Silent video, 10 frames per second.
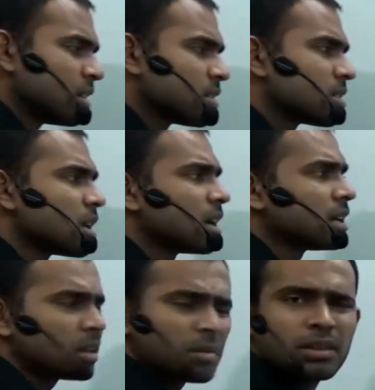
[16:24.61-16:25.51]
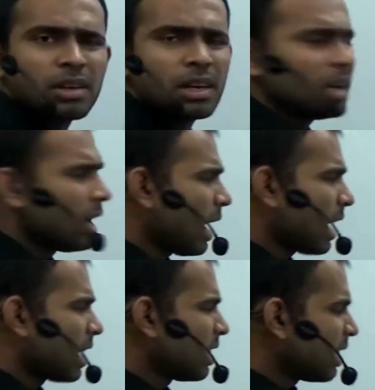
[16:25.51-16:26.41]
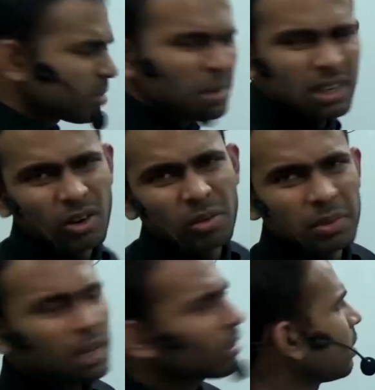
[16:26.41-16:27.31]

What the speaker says: This is another method and it's a bit complex.